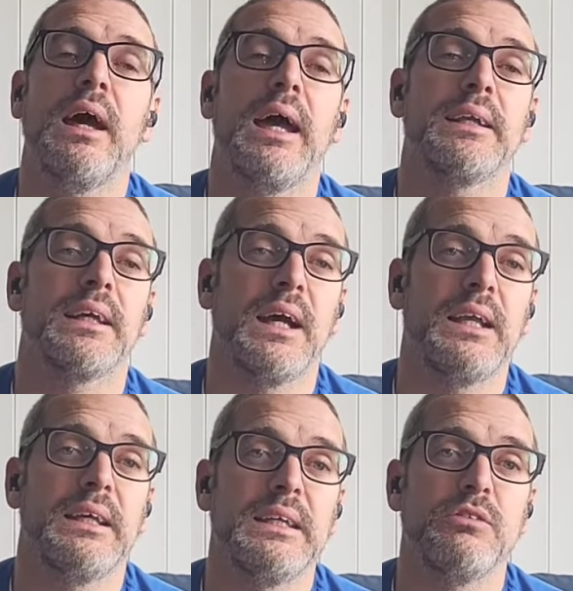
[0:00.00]
and
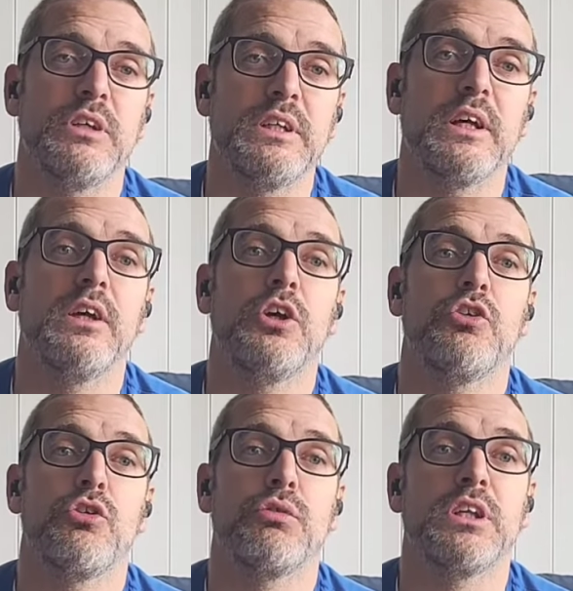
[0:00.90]
colour e-reader
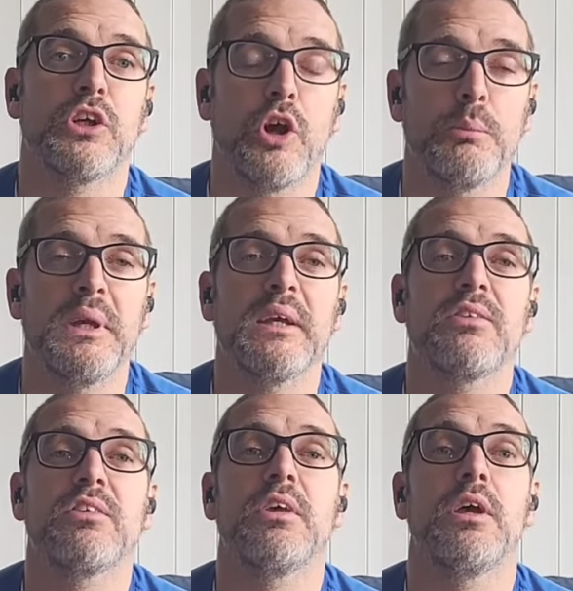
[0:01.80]
to read
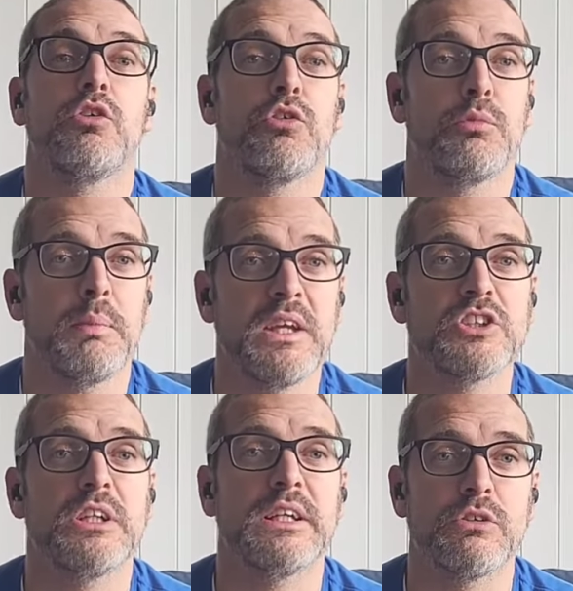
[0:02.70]
comics,
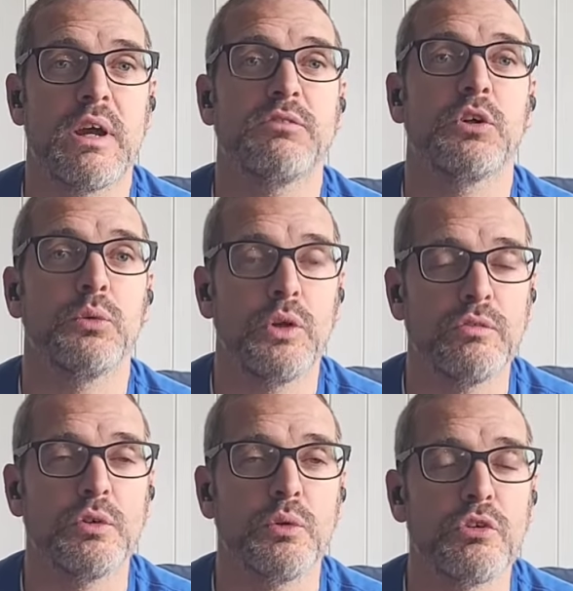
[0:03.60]
especially graphical
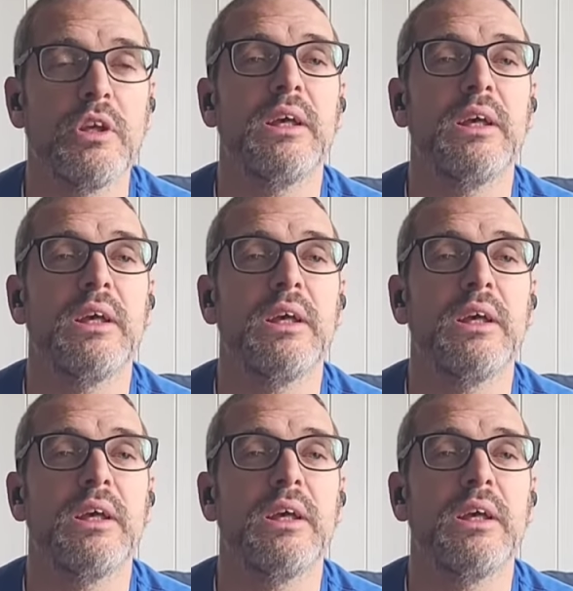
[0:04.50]
novels,